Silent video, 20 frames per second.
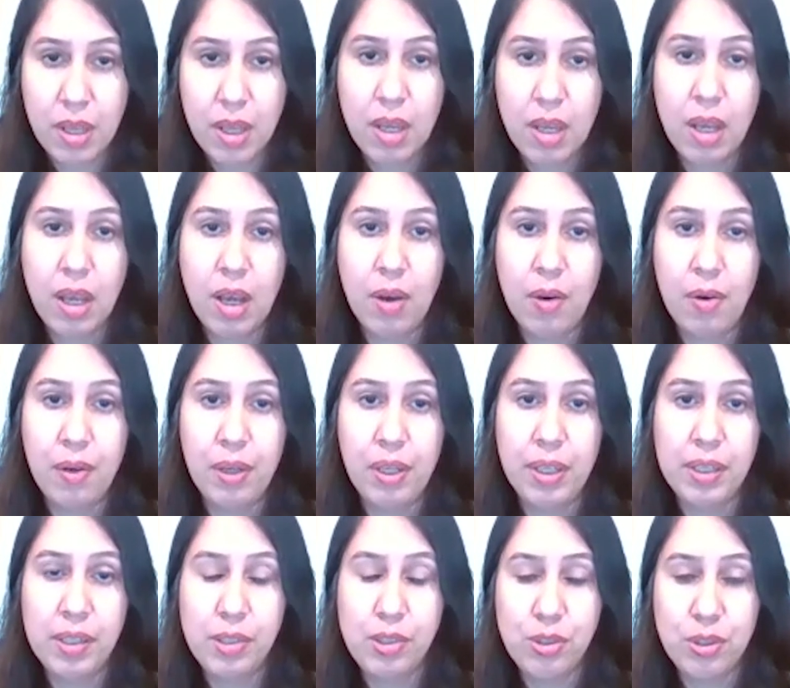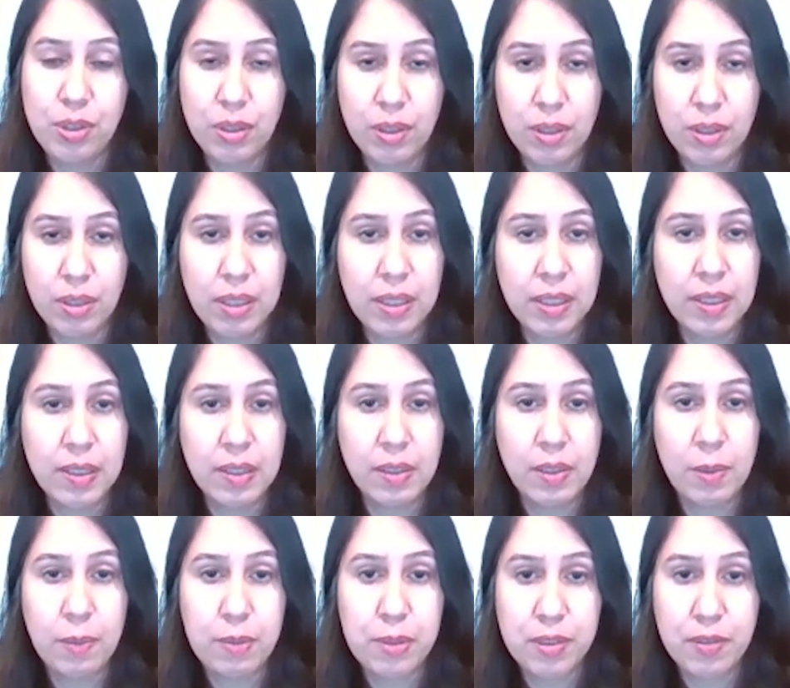our initial clinical
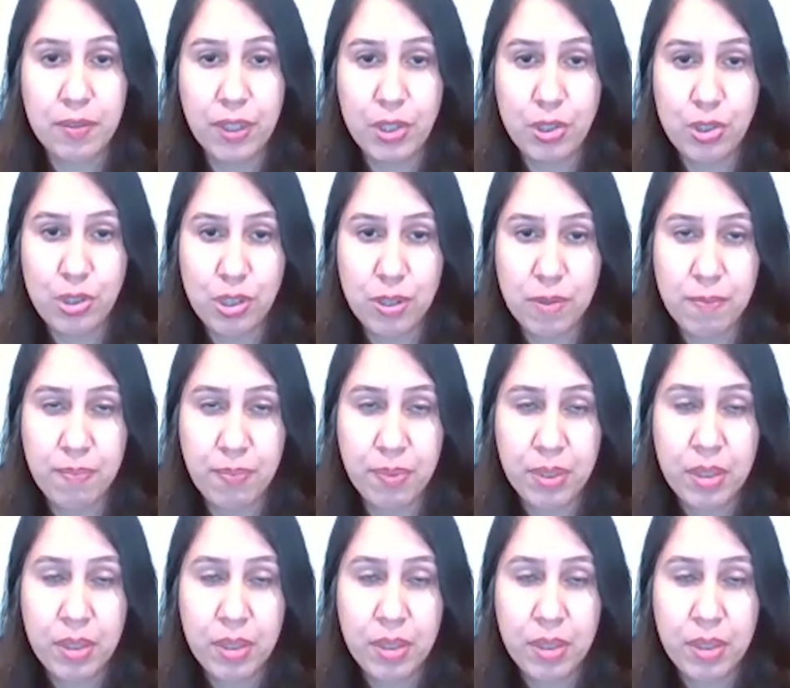observation.